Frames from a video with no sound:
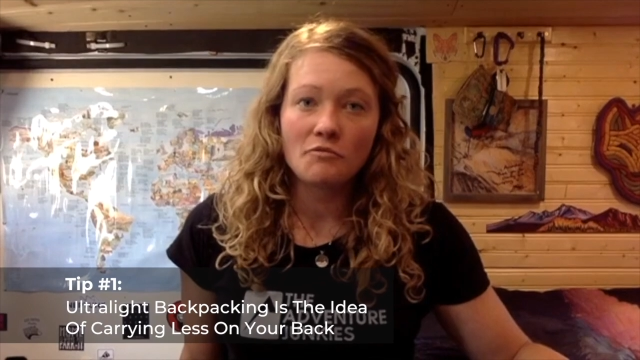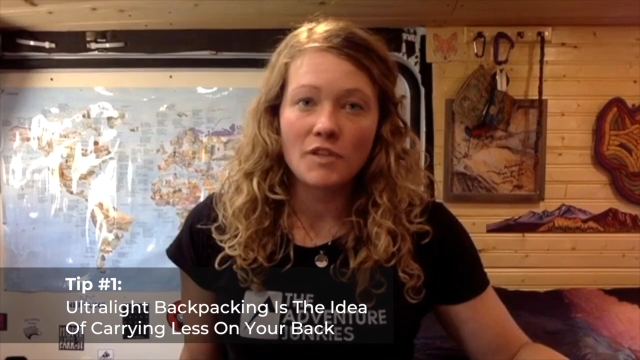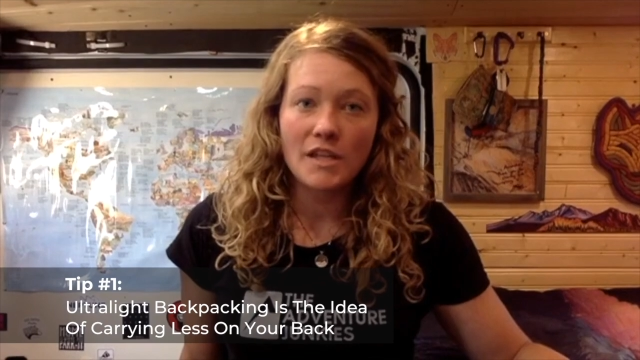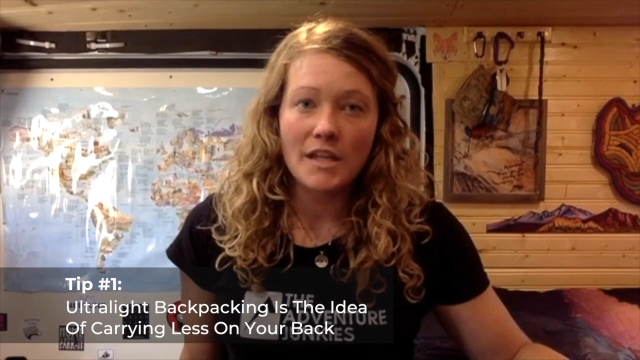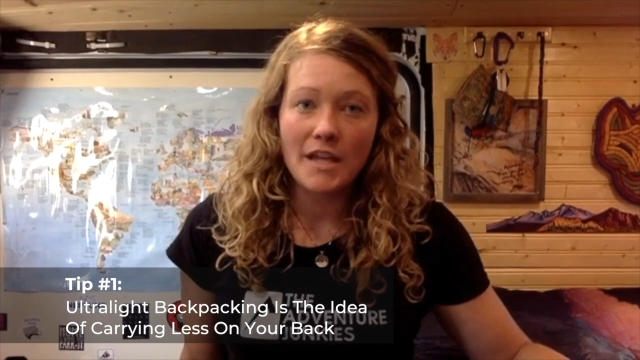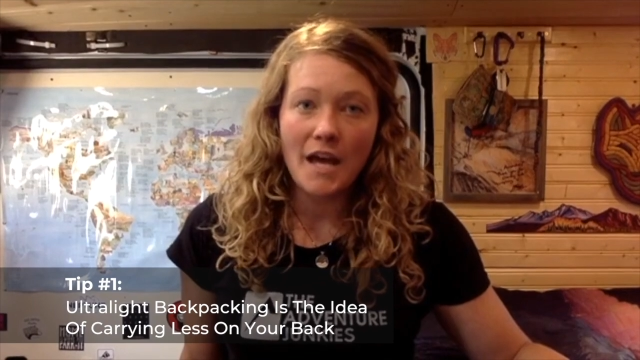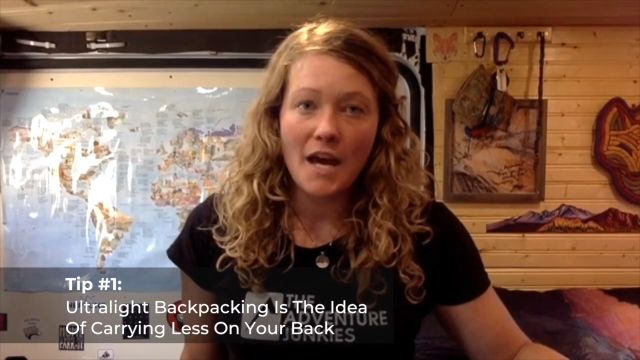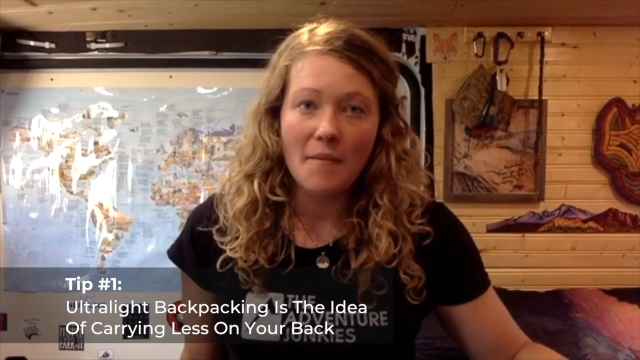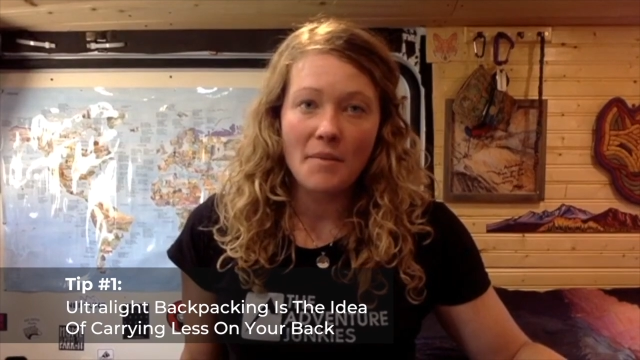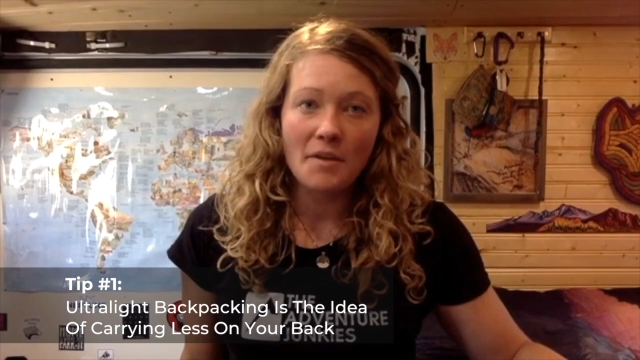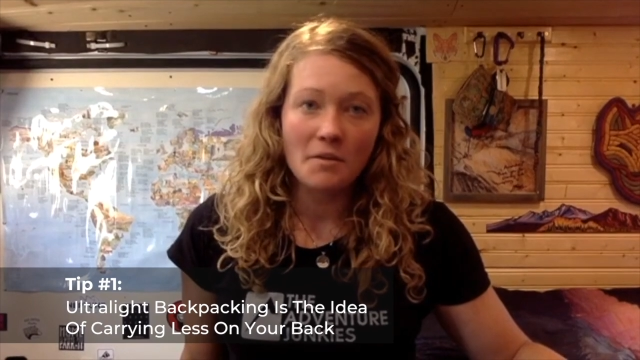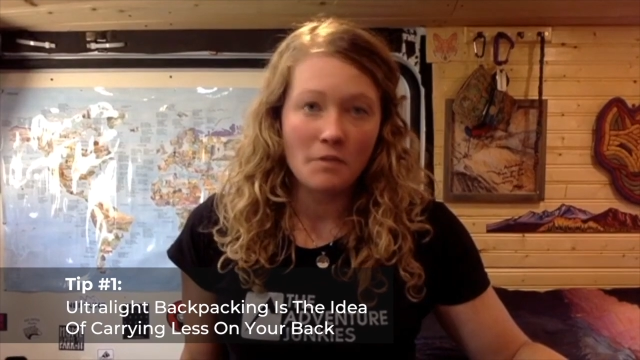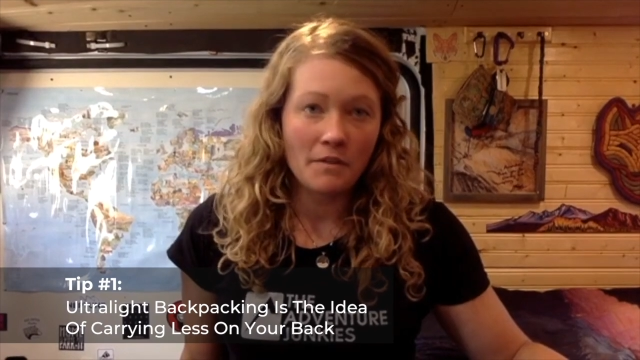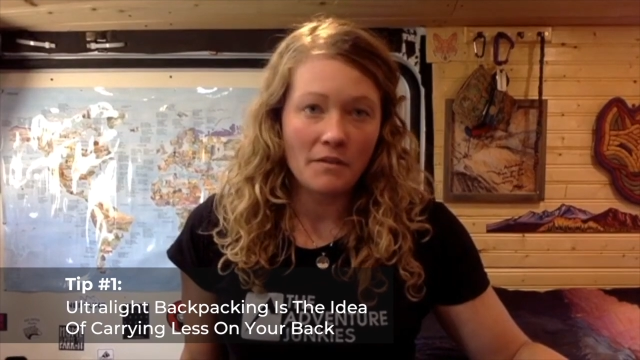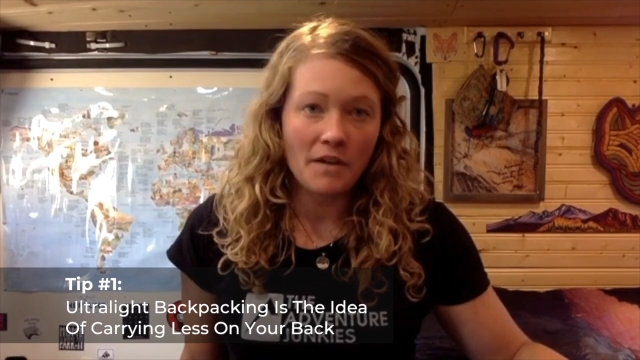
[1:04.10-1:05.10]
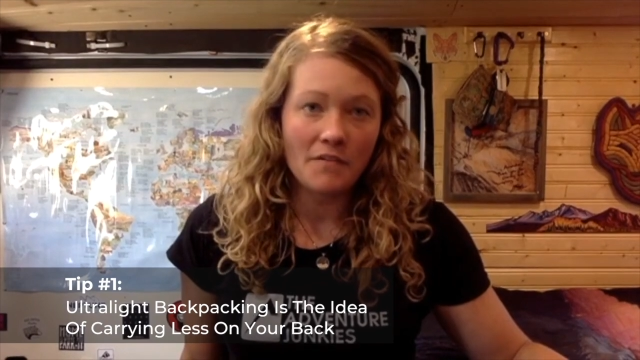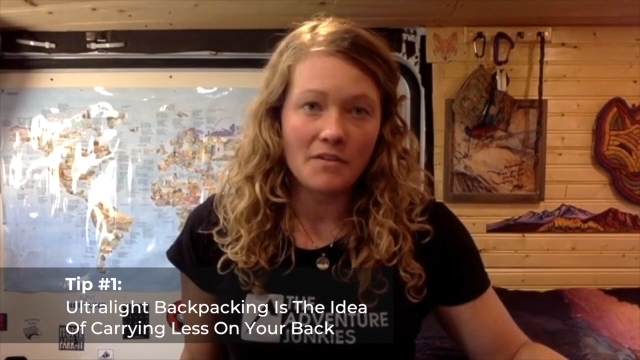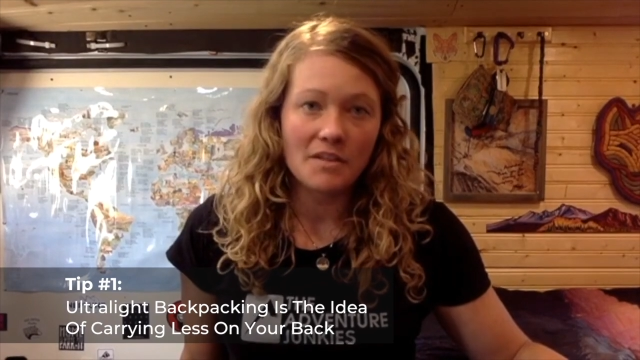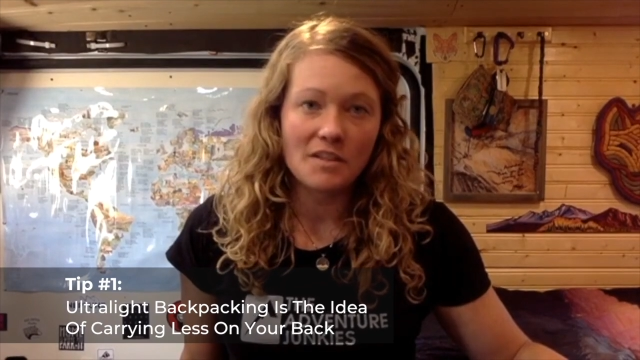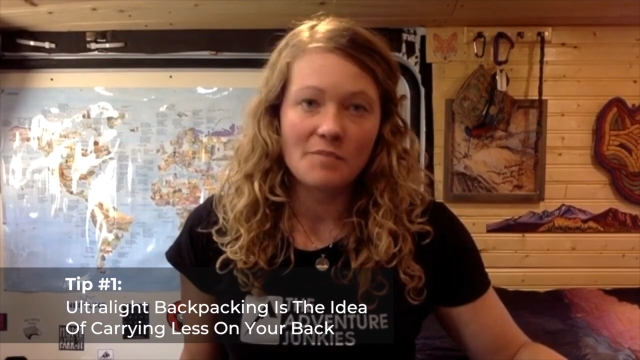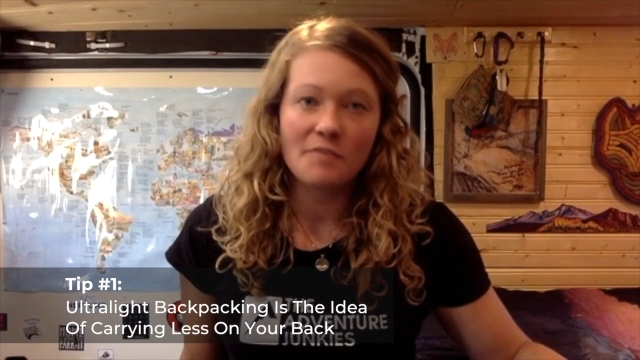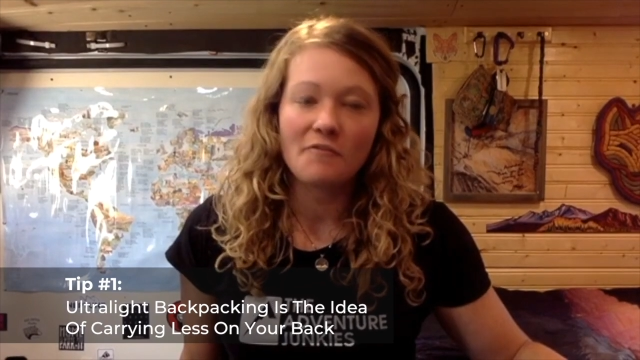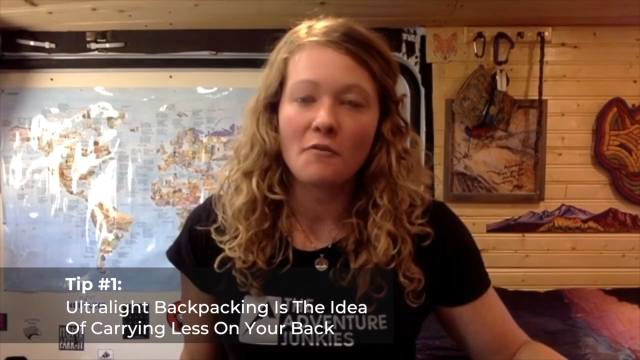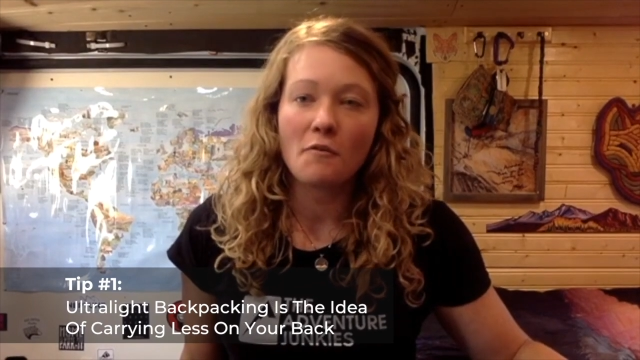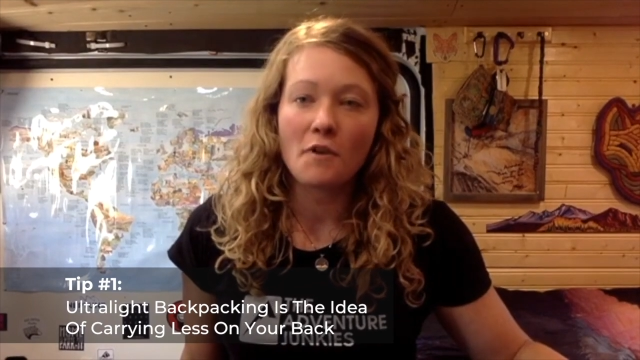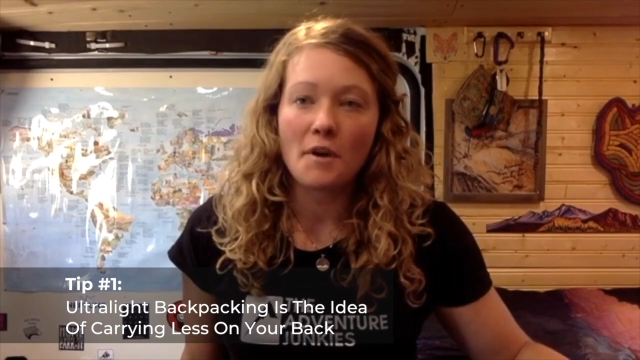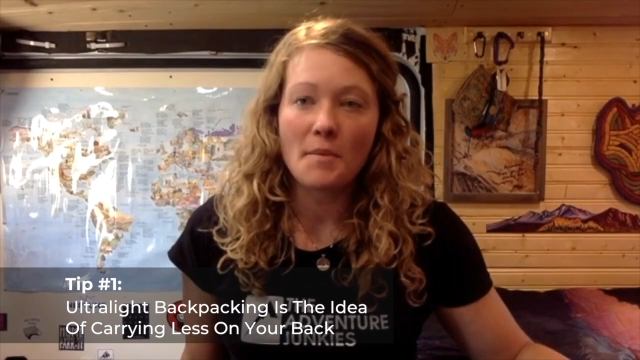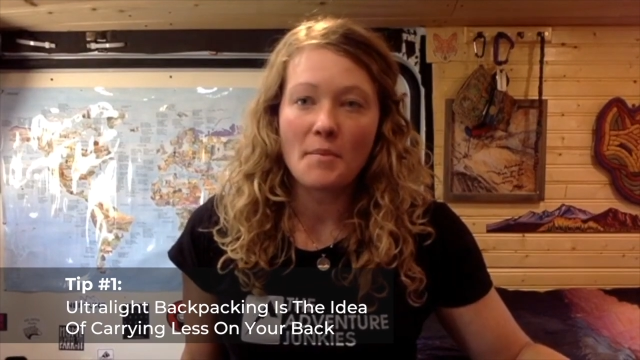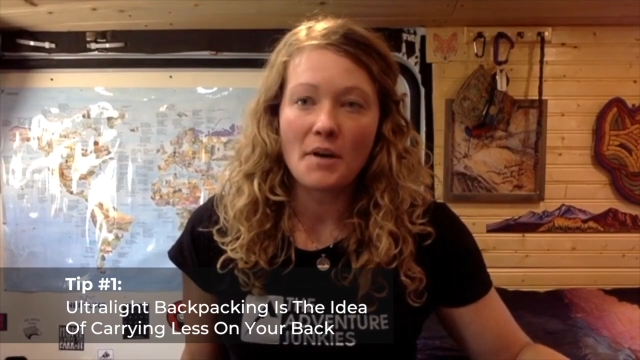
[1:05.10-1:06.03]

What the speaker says: recap, I know we've covered this before,